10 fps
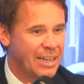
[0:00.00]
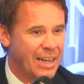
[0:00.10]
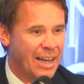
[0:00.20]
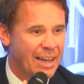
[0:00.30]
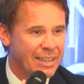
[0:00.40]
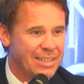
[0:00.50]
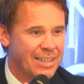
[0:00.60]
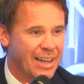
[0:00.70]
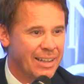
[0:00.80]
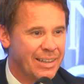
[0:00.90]
and
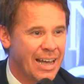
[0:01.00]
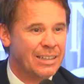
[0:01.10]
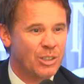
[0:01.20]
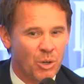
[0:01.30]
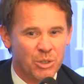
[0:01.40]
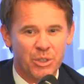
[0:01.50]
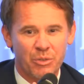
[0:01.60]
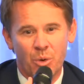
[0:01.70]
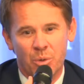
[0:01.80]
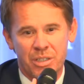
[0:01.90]
that cost, of
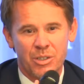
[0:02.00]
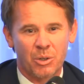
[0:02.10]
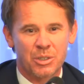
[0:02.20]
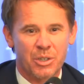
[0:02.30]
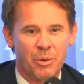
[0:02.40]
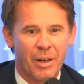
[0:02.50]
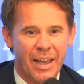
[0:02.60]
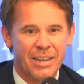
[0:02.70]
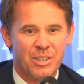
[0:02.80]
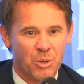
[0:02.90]
course, is also
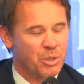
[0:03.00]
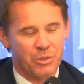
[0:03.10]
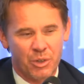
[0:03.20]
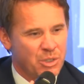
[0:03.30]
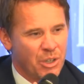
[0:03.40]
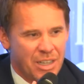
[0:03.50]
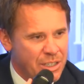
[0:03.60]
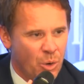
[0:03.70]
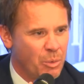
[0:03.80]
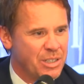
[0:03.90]
a source of concern. It's
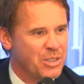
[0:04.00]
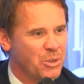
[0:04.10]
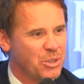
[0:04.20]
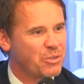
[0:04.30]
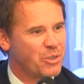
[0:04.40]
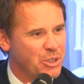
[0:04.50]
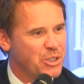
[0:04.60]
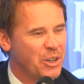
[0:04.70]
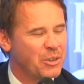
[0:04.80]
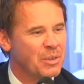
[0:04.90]
always a source of
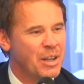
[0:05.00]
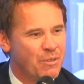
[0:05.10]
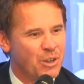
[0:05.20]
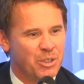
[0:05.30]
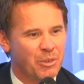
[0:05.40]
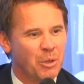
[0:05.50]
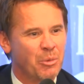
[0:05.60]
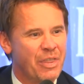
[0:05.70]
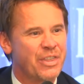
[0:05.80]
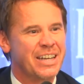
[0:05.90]
concern, first of all,
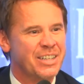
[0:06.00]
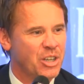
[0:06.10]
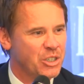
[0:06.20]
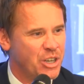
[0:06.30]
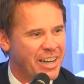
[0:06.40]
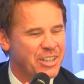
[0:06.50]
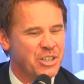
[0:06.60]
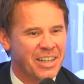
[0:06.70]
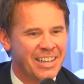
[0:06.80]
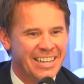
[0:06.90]
when things are
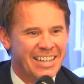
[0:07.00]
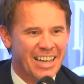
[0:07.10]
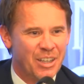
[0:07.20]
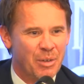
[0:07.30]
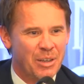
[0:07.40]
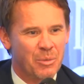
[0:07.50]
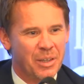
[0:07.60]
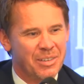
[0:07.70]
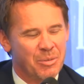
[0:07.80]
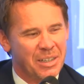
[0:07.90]
changing, and then
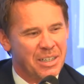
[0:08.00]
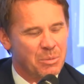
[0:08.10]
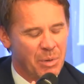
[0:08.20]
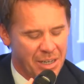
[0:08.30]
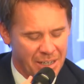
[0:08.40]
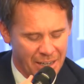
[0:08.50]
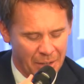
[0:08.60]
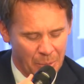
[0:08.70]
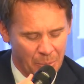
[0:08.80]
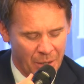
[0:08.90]
when it's being
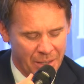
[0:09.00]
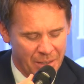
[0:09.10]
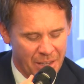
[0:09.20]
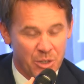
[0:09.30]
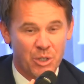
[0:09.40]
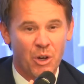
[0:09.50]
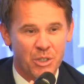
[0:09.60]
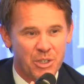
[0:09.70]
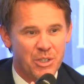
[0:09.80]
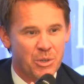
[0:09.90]
when there's a
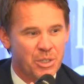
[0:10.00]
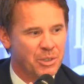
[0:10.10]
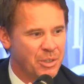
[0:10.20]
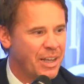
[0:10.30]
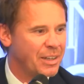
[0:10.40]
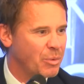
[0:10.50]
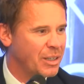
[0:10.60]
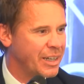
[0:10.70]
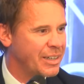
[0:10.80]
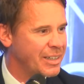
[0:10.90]
cost associated to that, well,
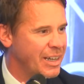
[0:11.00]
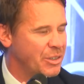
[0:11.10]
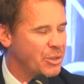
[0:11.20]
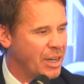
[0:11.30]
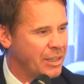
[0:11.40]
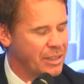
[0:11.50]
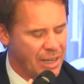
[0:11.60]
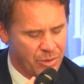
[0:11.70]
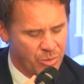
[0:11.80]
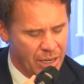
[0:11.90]
then you can
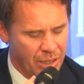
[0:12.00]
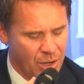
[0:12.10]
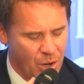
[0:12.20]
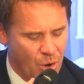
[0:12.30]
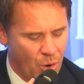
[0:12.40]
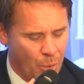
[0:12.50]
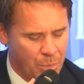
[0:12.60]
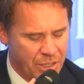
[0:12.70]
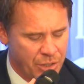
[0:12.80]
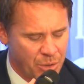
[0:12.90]
get real
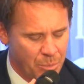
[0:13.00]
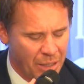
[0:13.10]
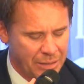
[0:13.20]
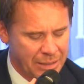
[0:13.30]
opposition. But